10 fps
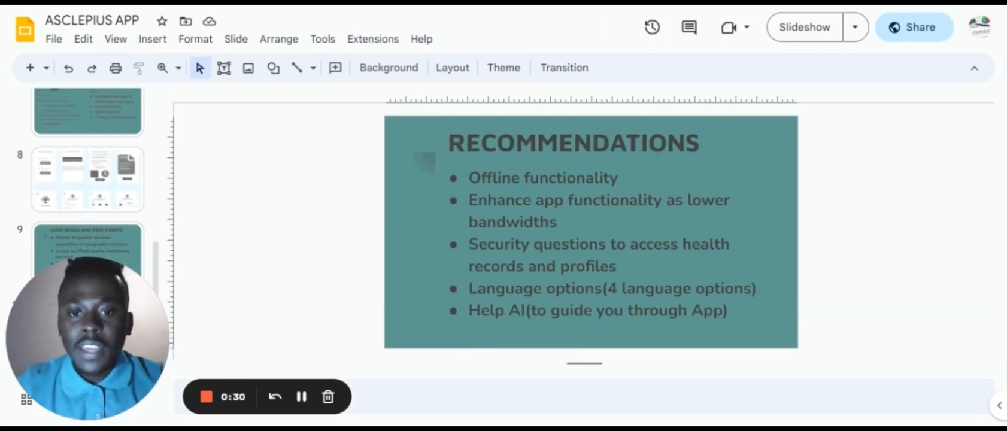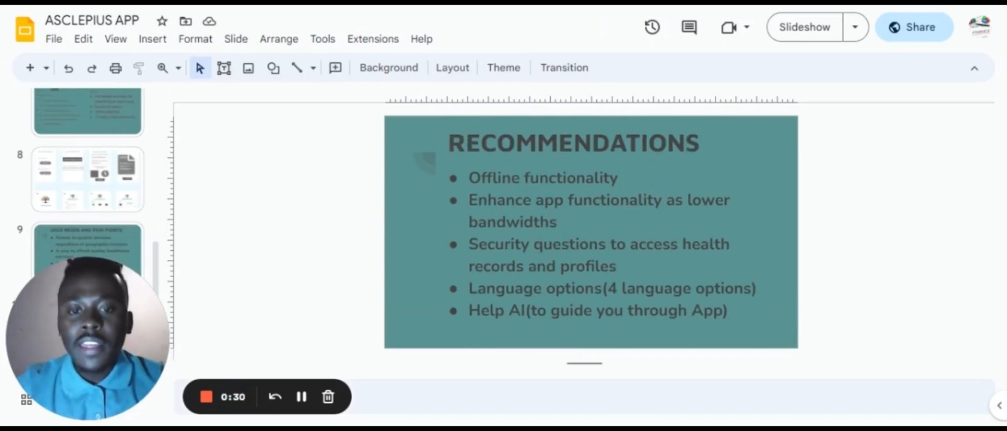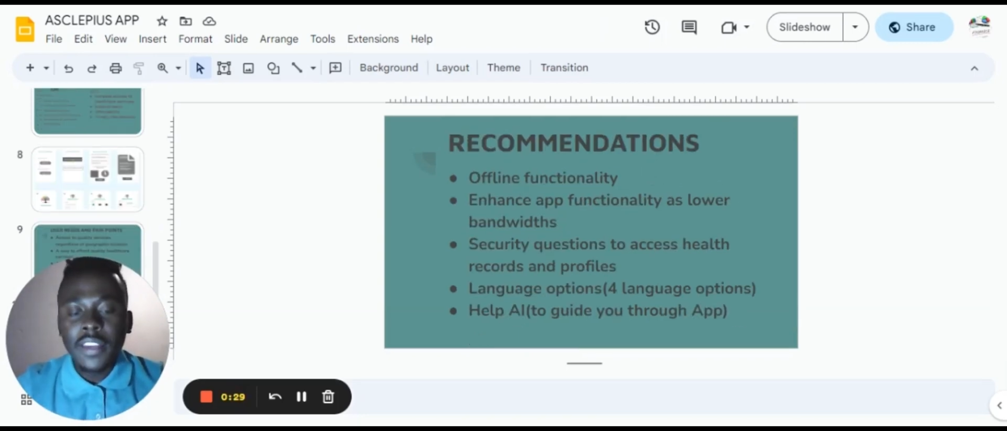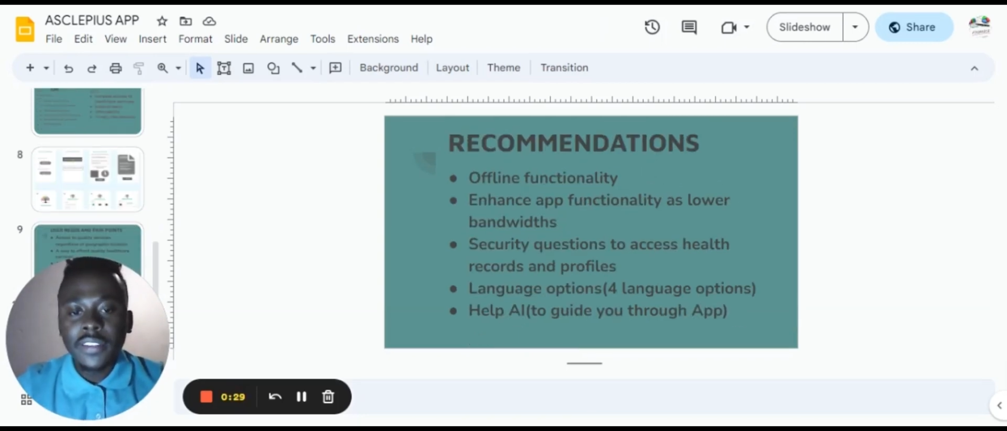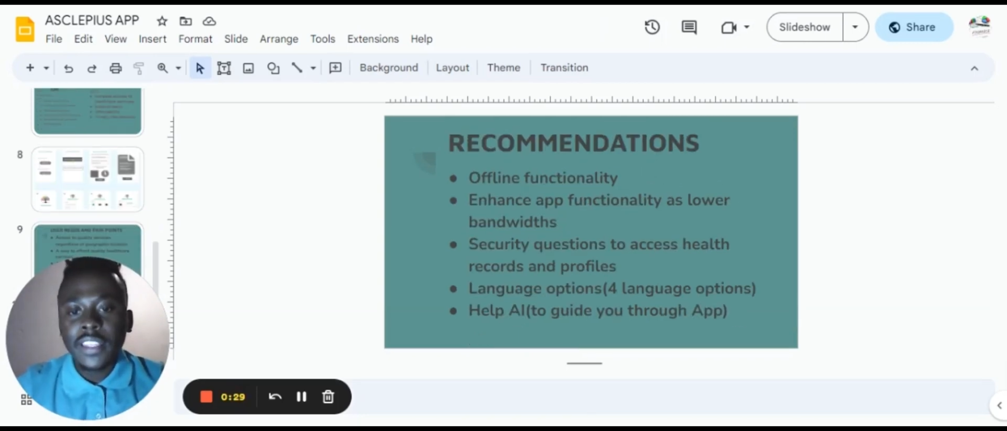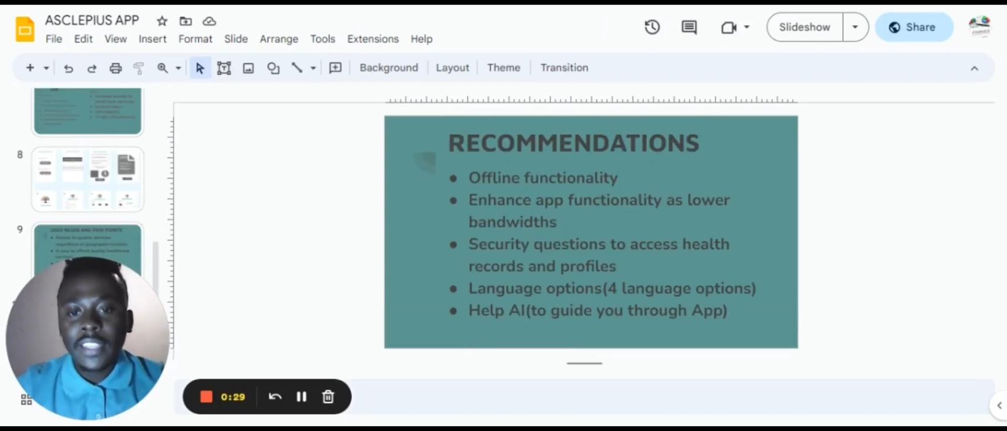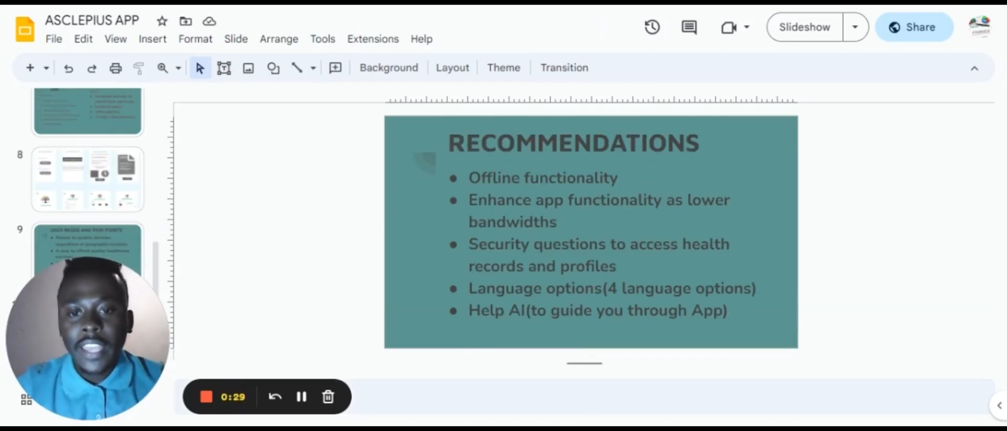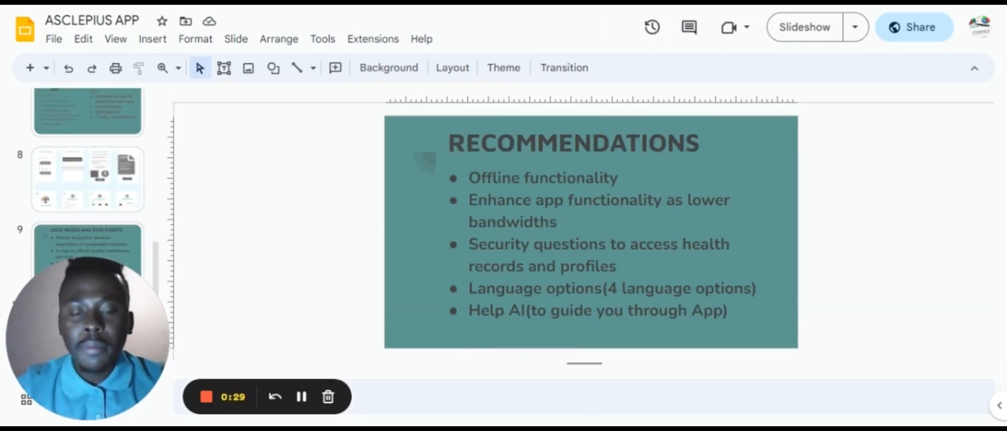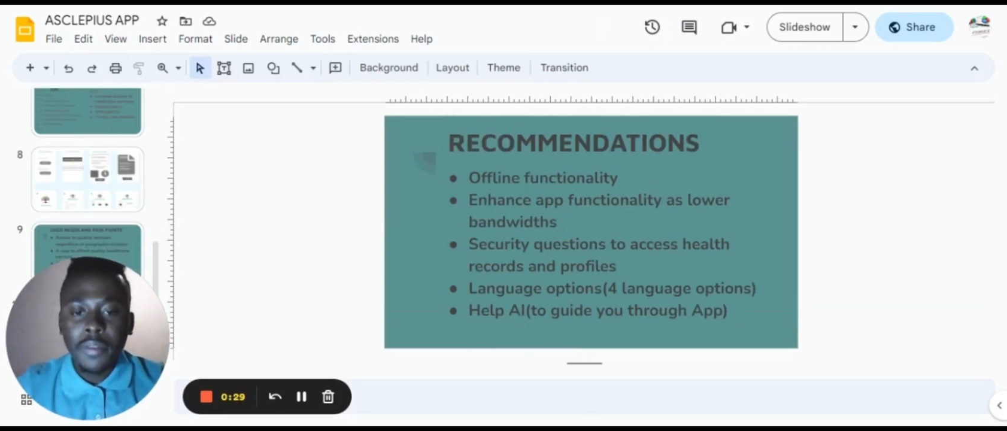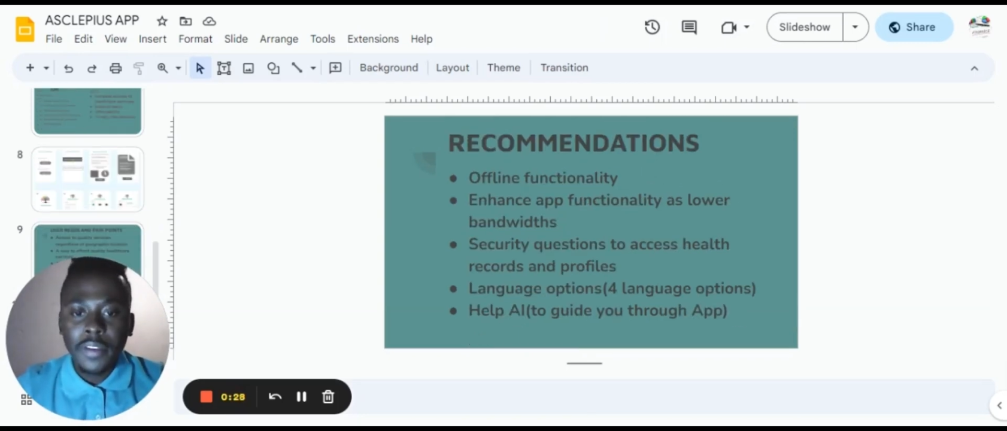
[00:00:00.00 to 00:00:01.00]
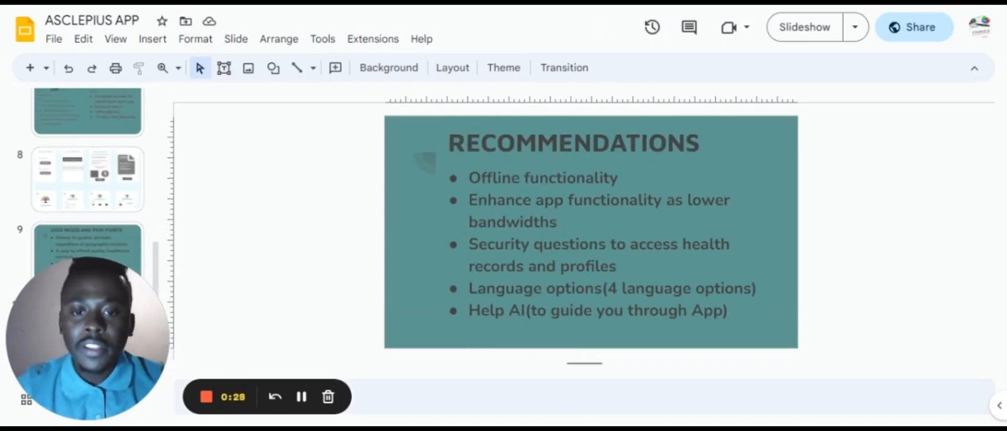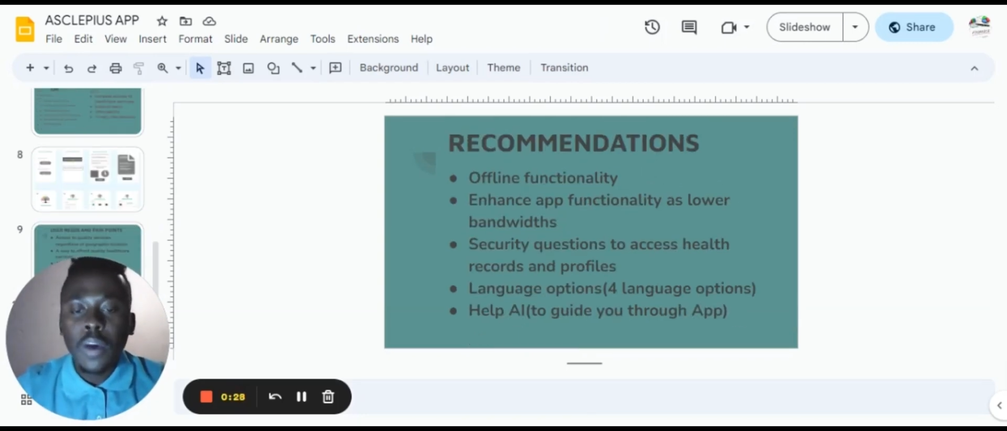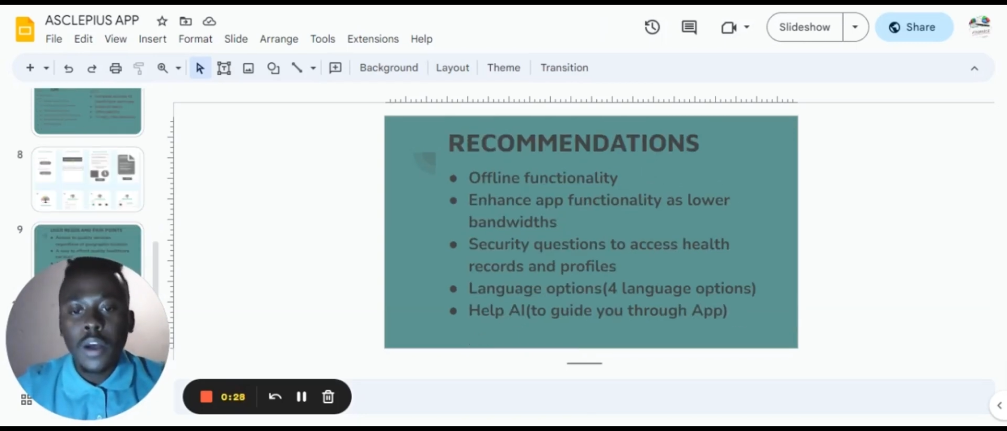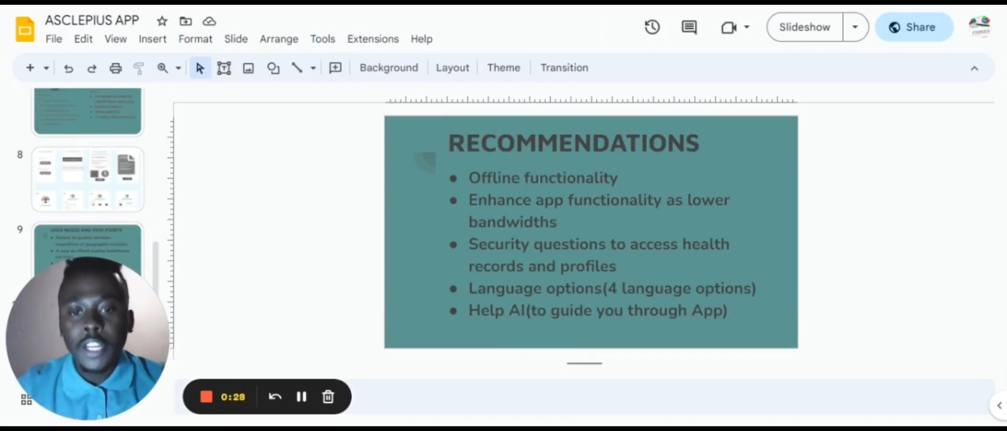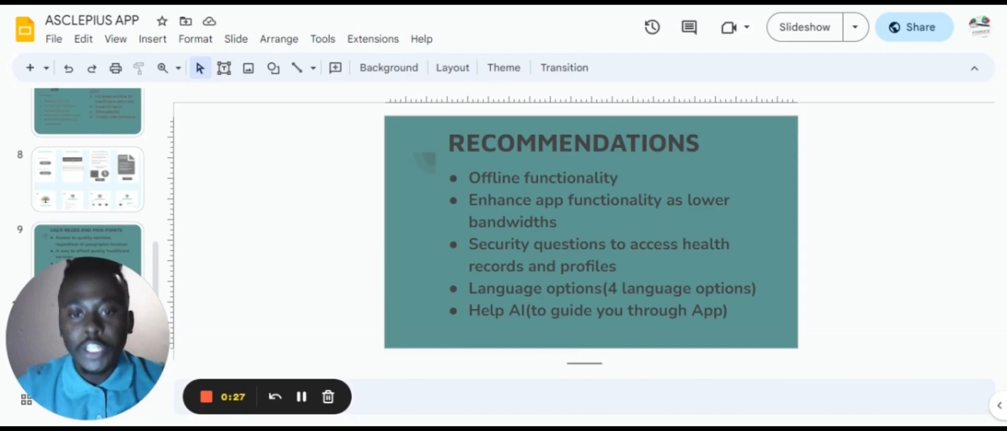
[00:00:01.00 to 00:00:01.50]
things that can prevent
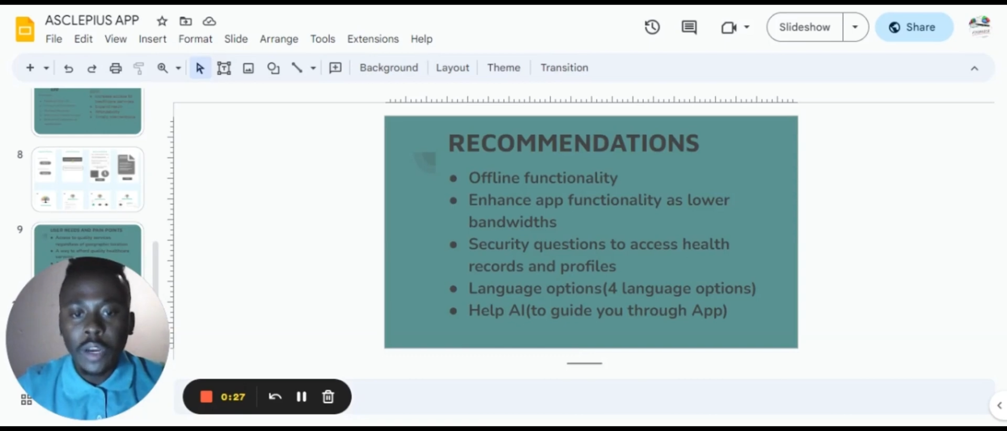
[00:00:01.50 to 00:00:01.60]
our